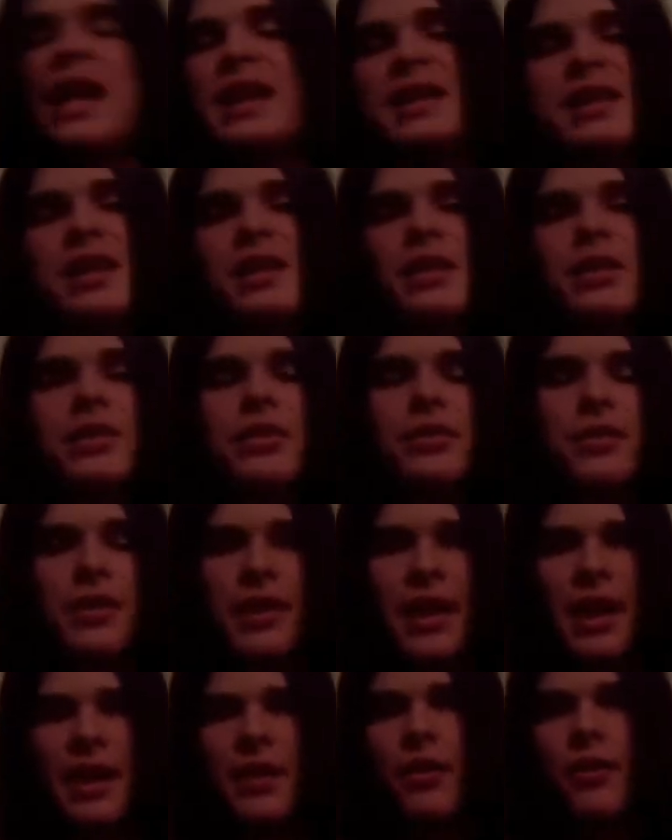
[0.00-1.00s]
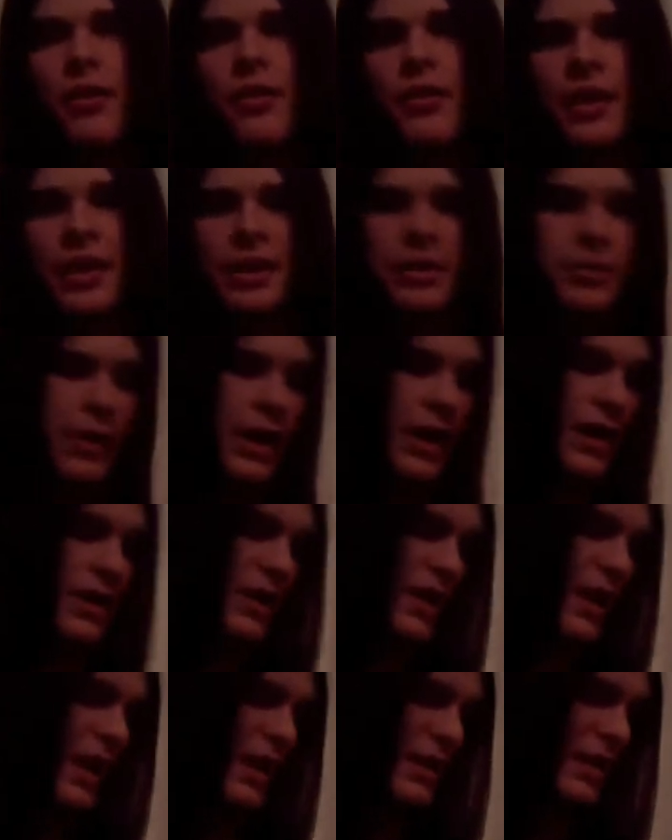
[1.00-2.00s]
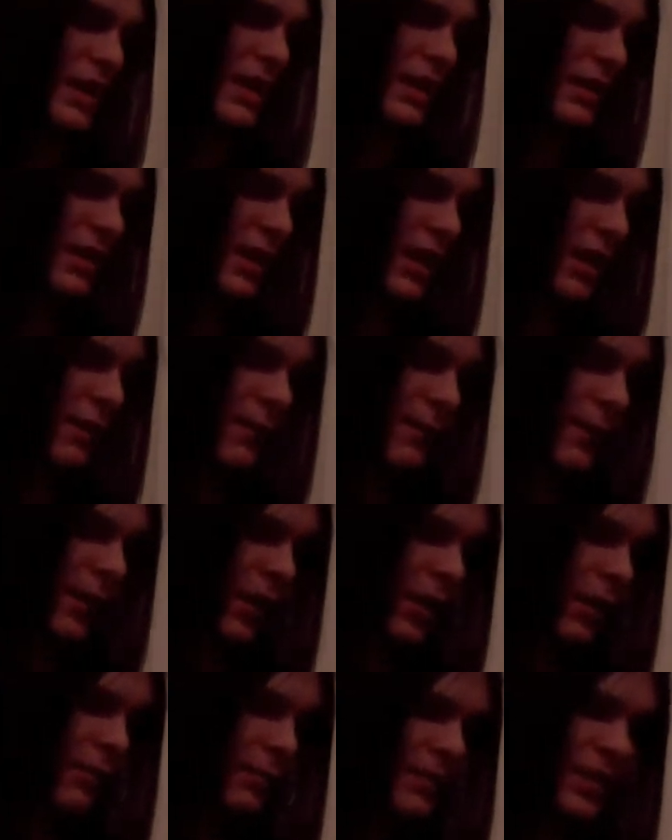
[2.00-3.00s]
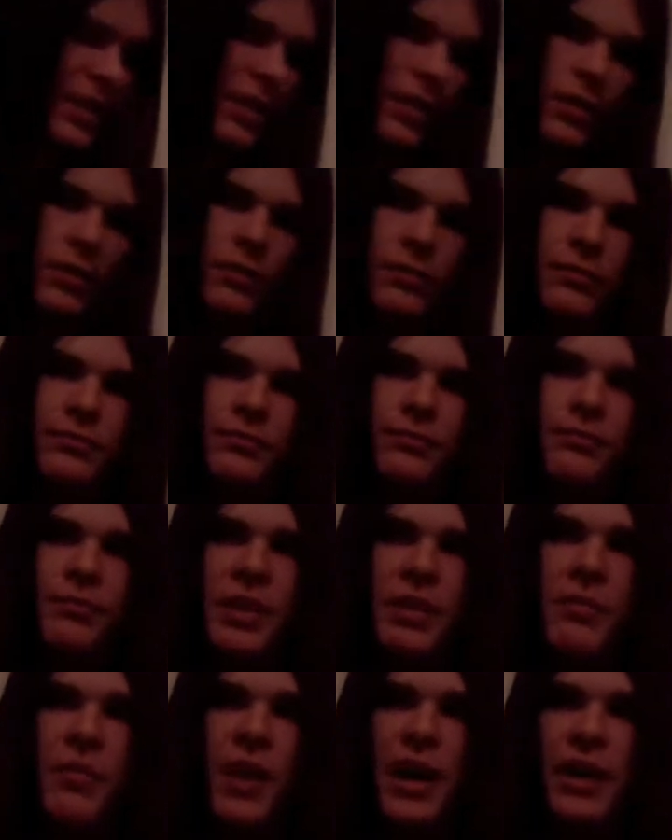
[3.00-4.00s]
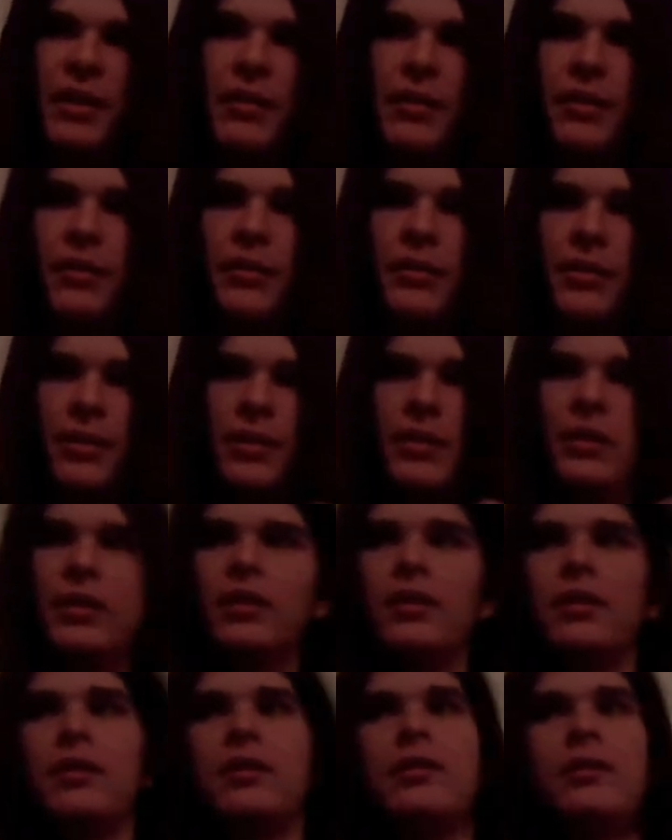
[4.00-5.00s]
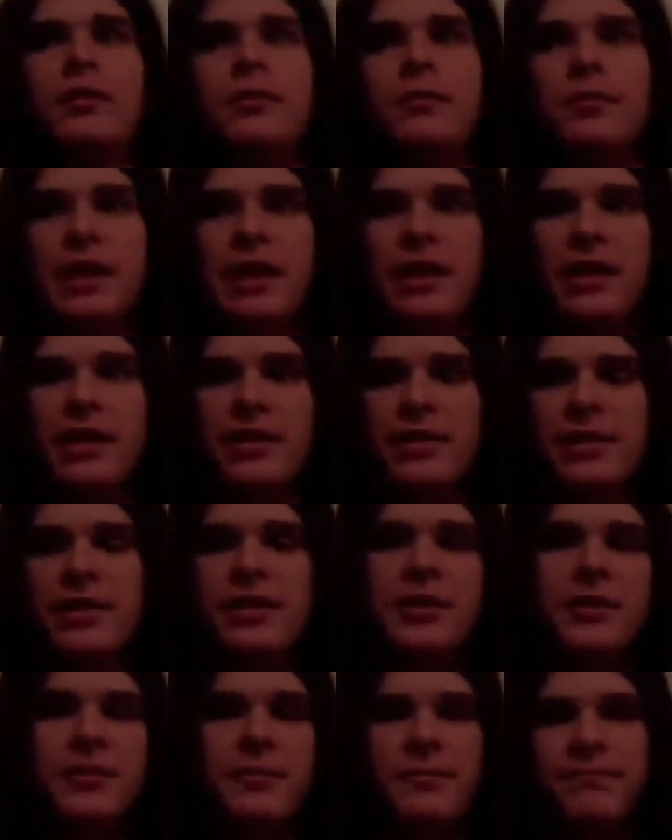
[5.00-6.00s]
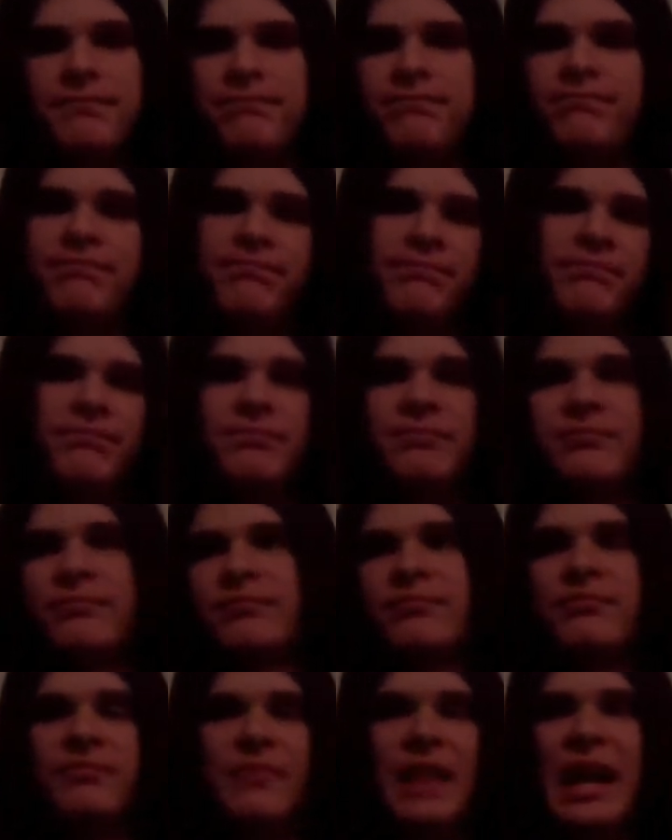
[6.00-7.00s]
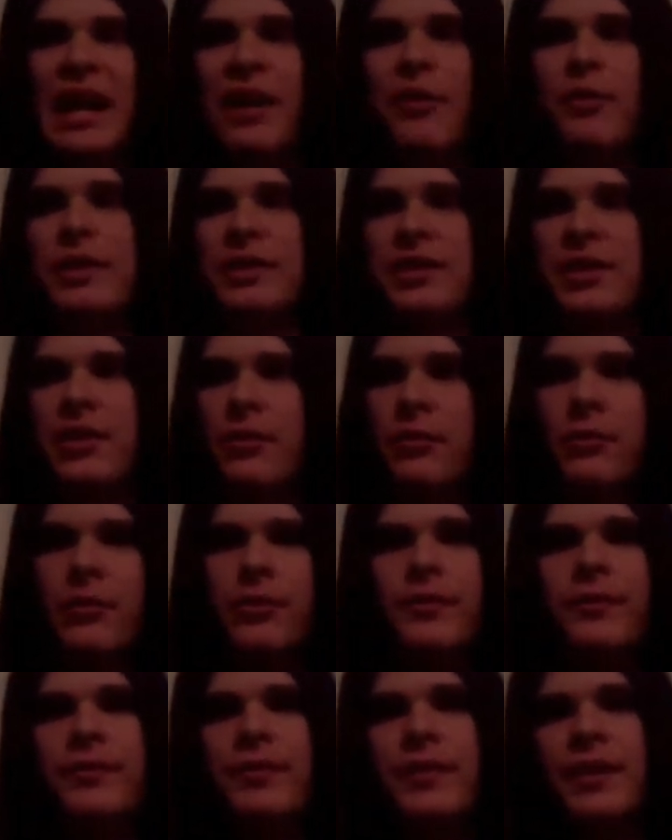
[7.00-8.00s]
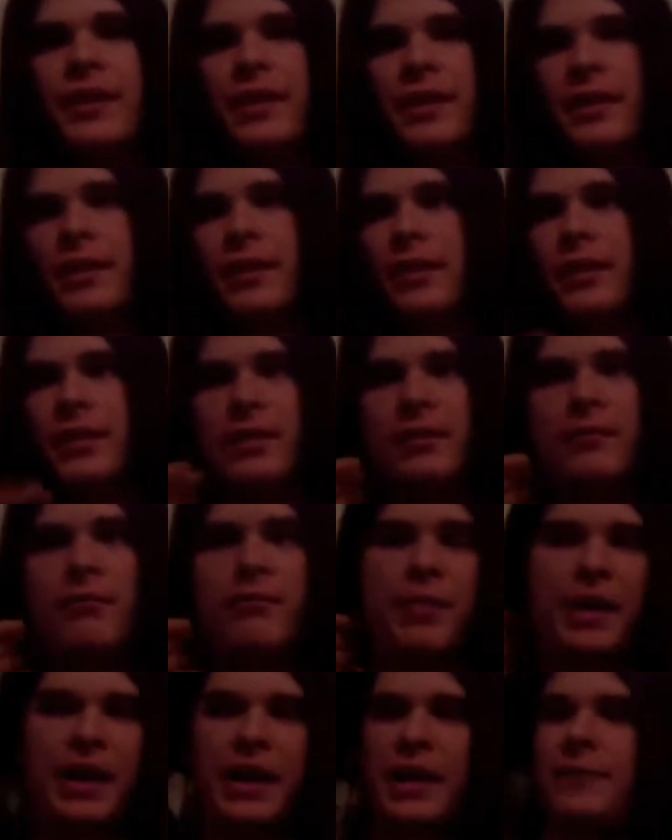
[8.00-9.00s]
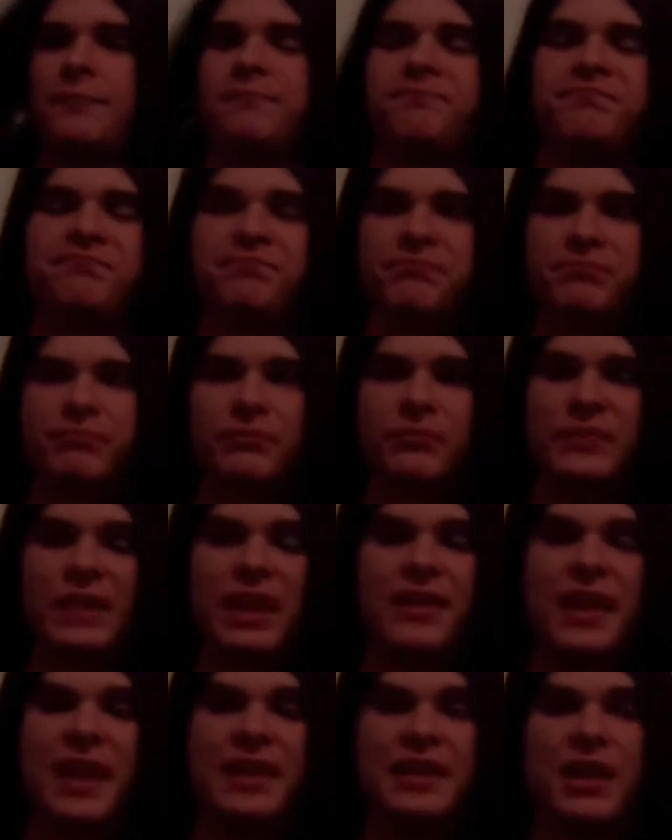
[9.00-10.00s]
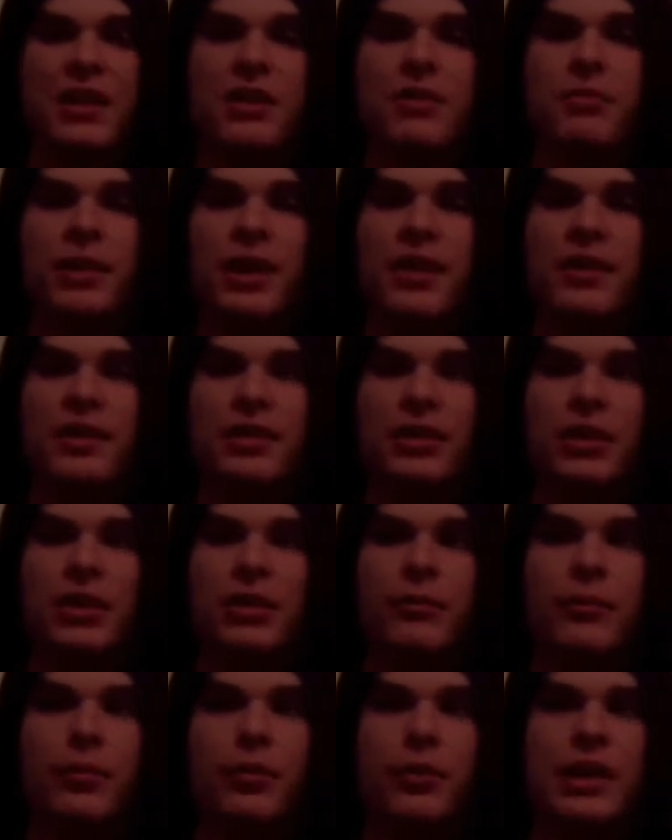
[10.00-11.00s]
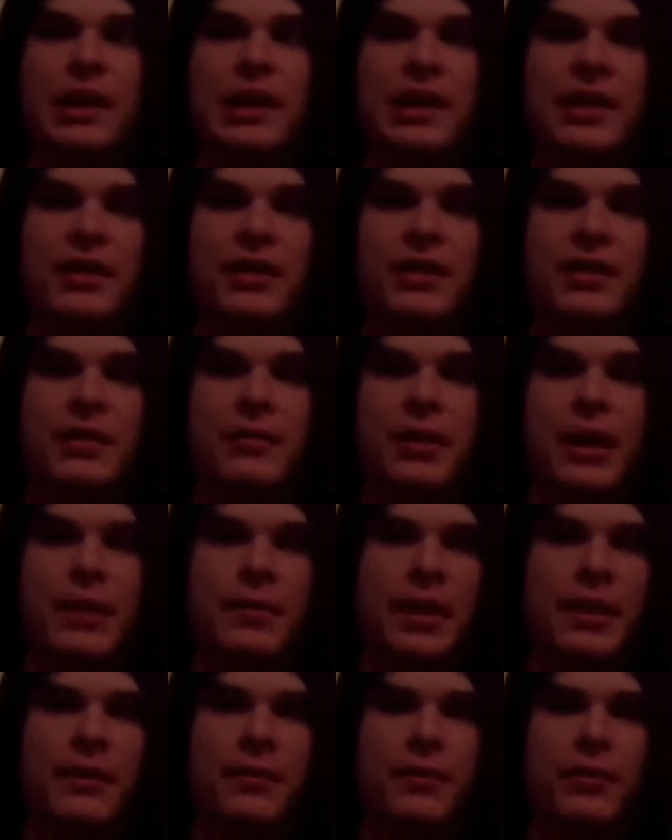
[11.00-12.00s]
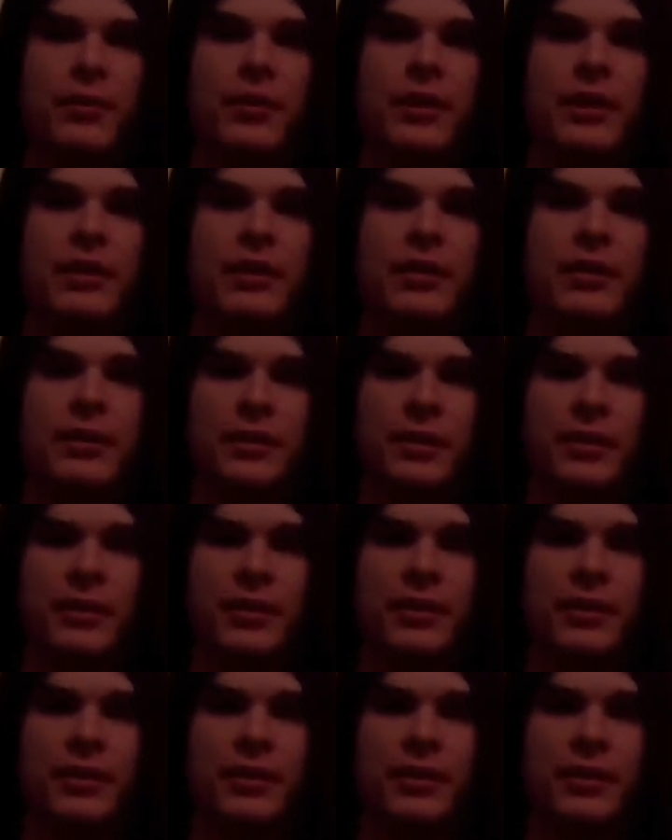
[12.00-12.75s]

And it's going to do that whole thing twice, and I did kind of fuck up the B minor, because I always do. But that's how you play the song Breathe by Pink Floyd.